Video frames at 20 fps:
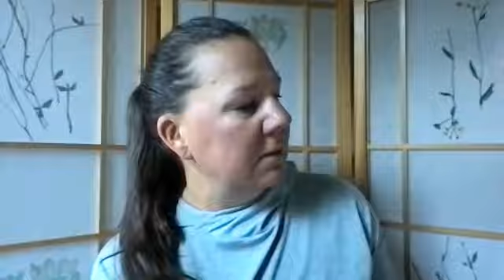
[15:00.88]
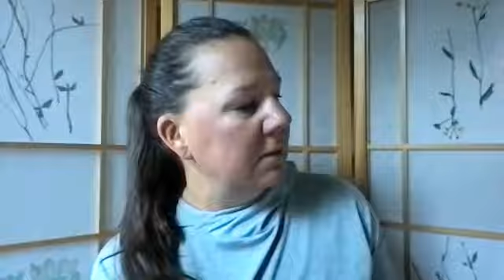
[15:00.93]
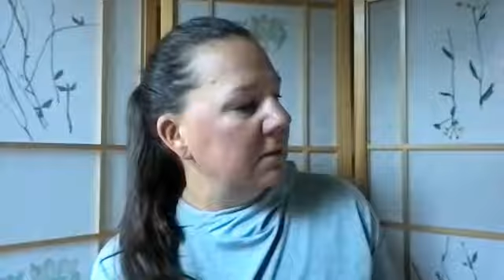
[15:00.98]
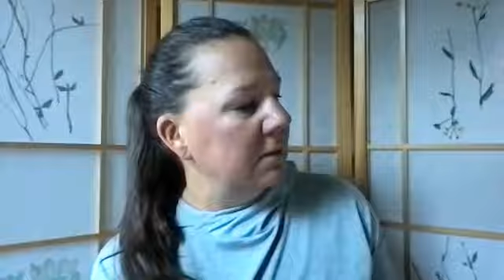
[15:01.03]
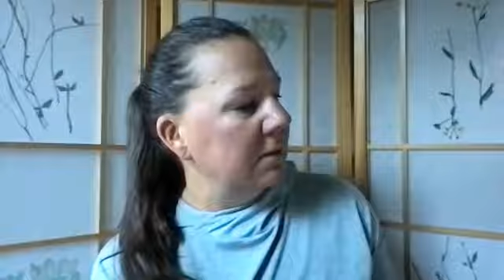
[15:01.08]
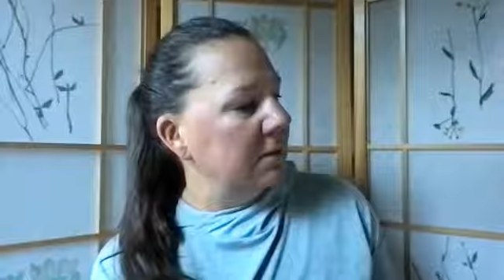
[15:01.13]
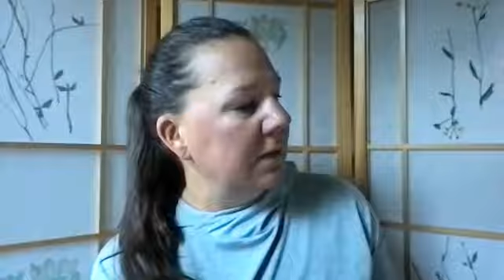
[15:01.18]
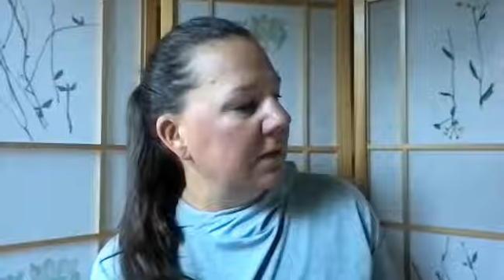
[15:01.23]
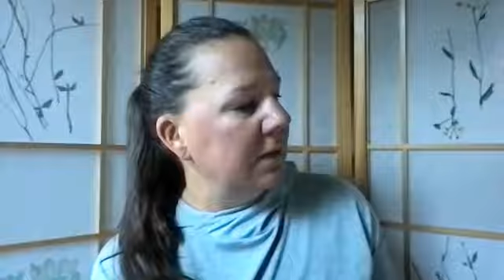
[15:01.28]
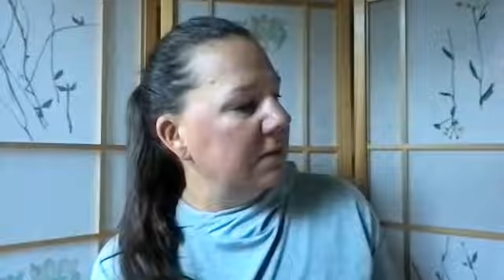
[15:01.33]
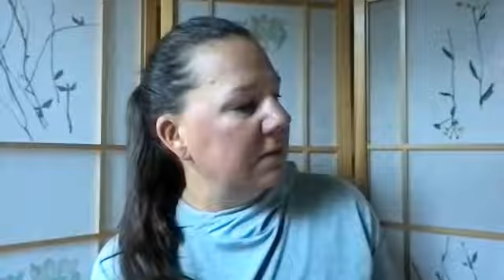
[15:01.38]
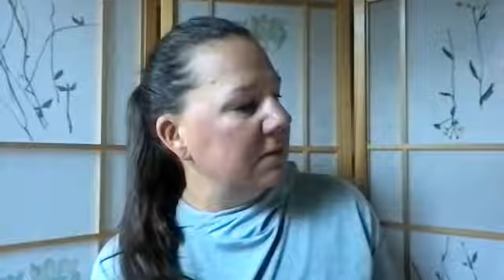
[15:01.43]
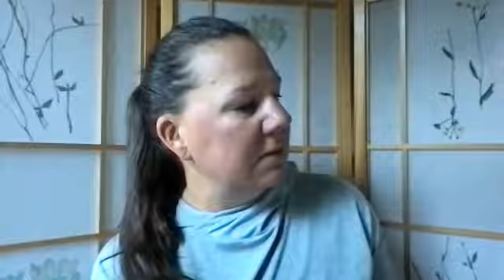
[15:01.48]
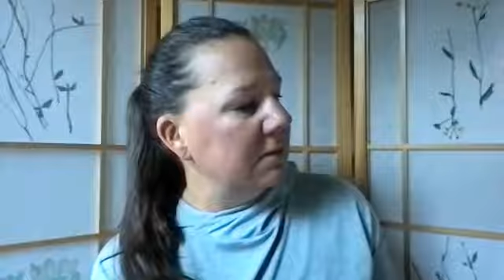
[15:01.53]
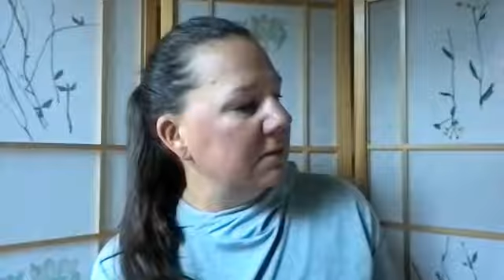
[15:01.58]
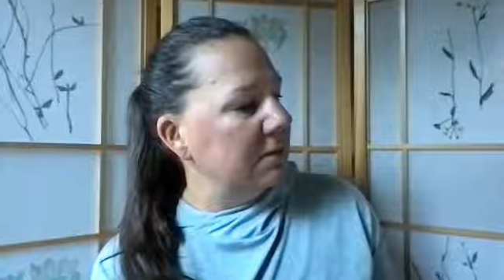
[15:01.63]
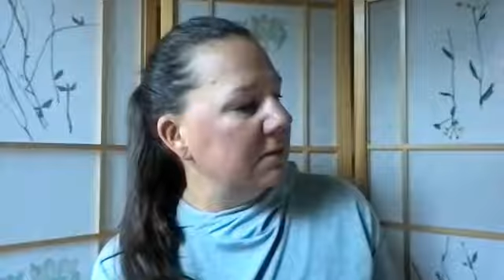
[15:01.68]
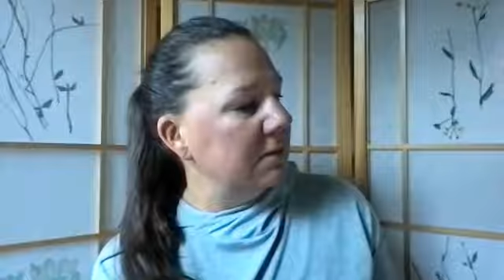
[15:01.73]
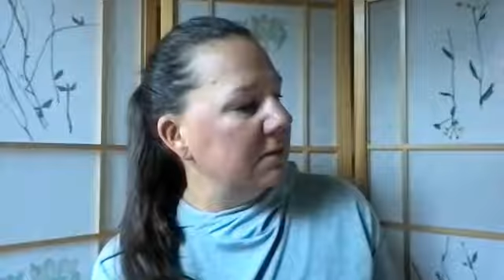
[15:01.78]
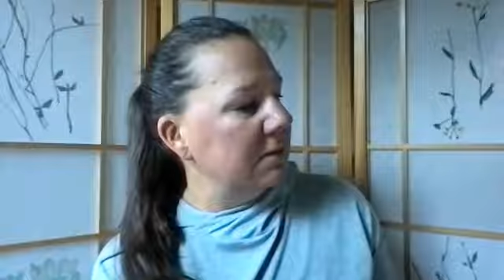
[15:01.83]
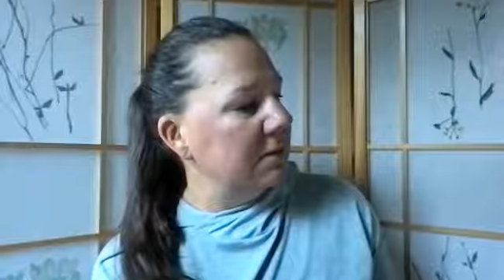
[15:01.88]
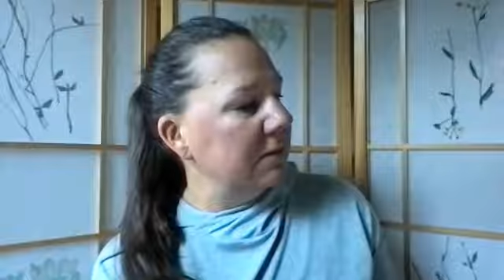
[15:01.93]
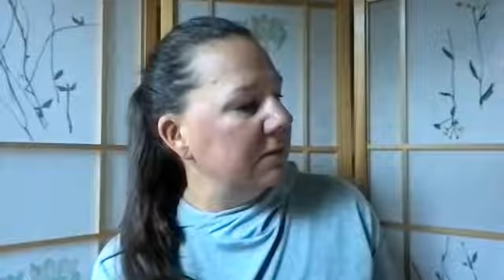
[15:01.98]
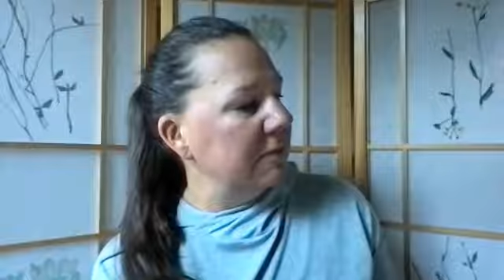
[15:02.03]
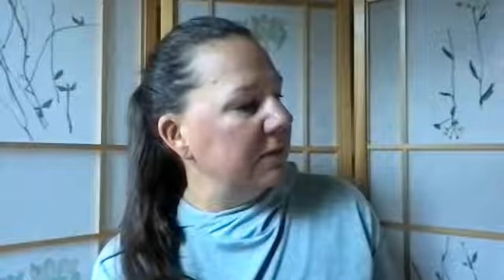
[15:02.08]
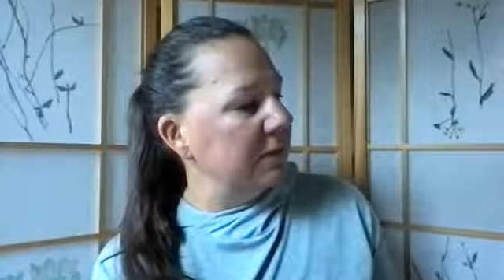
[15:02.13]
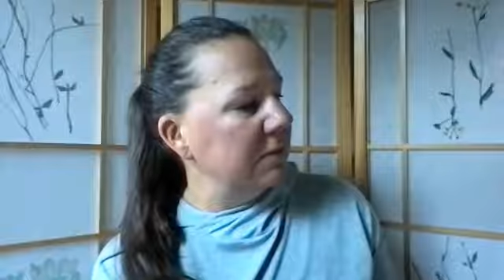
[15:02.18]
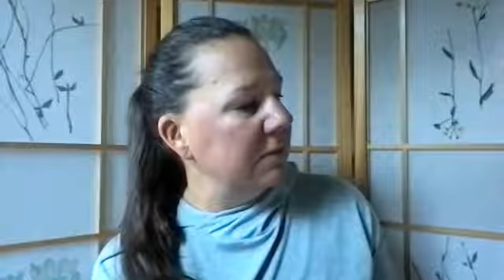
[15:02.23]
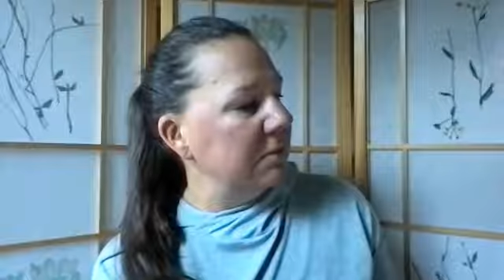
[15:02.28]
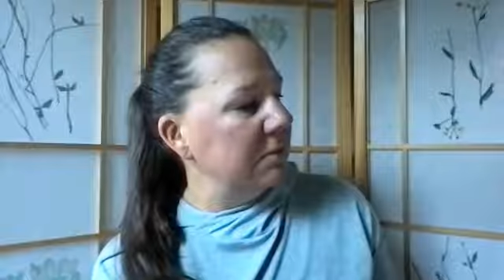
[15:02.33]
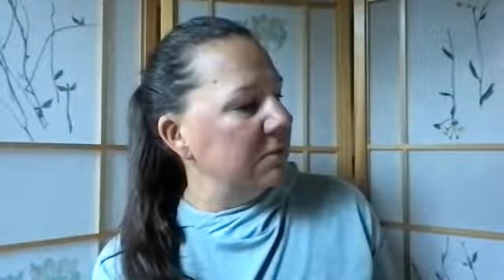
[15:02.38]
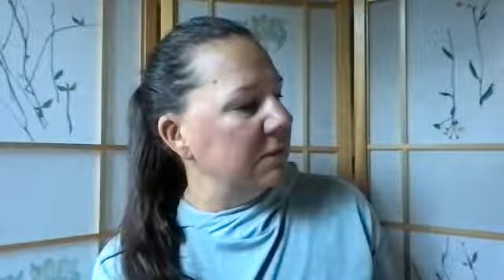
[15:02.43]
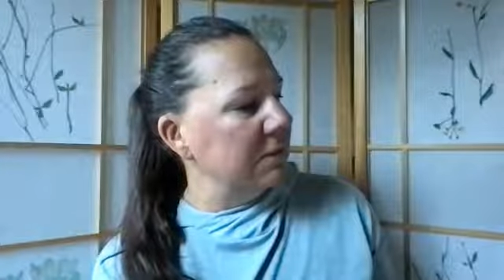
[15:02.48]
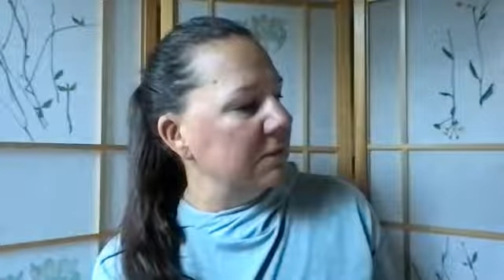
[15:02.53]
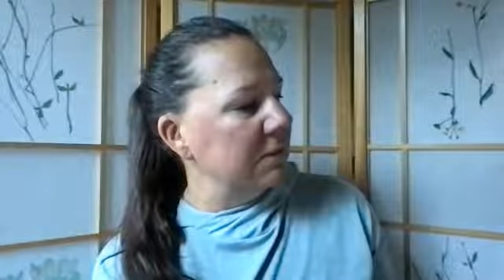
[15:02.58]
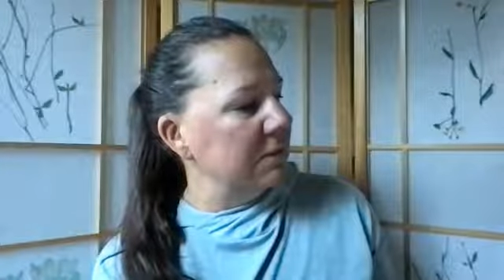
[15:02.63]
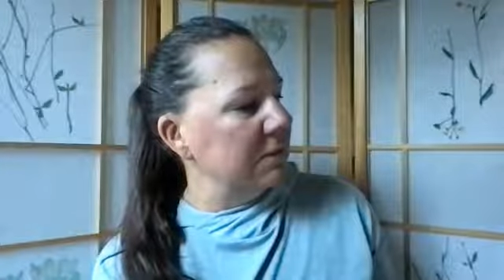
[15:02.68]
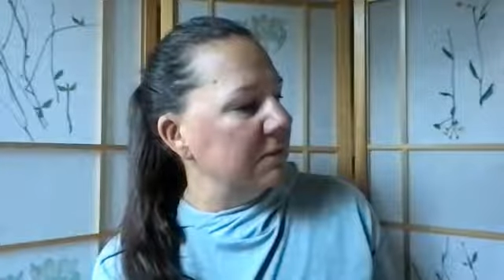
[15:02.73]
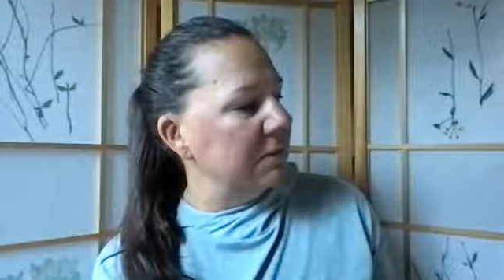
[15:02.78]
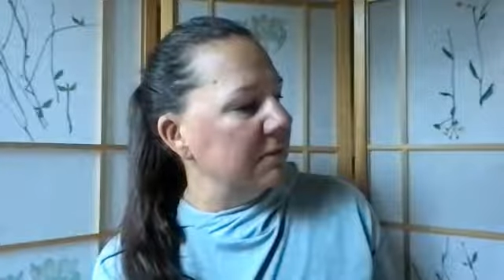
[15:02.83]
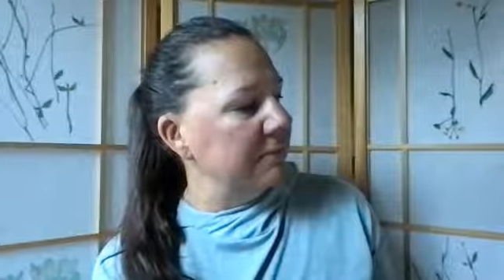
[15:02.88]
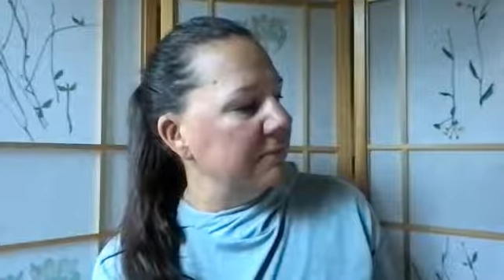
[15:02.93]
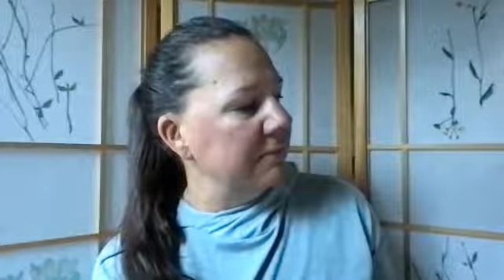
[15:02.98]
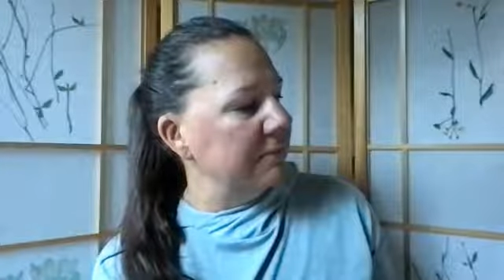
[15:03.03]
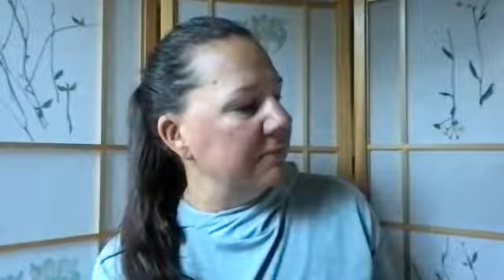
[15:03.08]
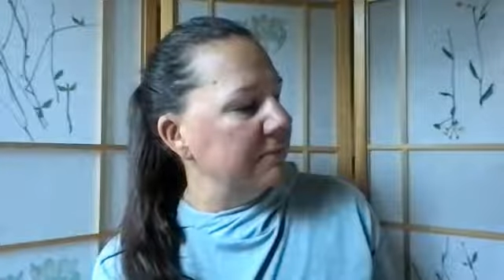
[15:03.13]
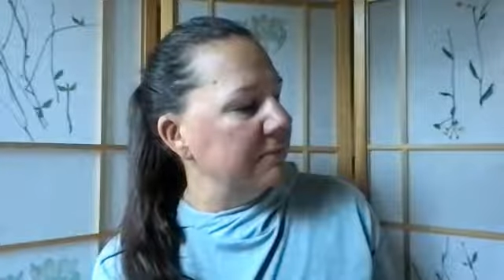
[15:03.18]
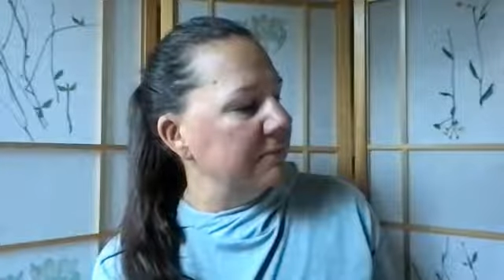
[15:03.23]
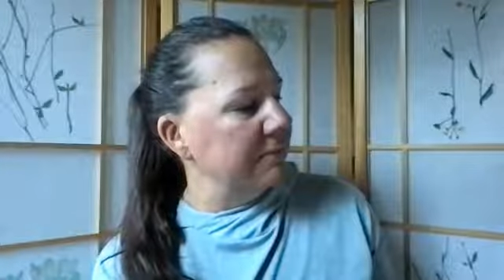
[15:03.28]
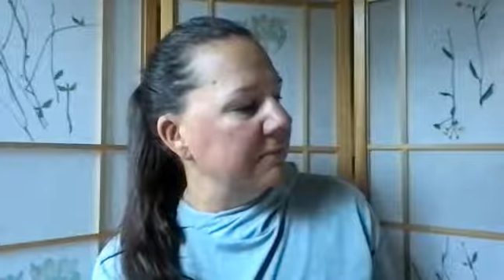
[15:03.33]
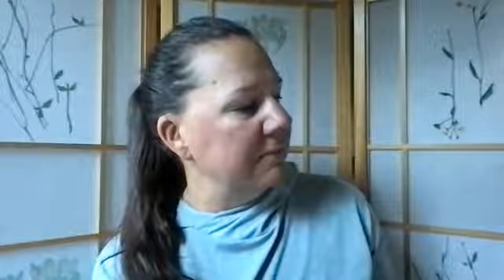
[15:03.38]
so as to cultivate the wisdom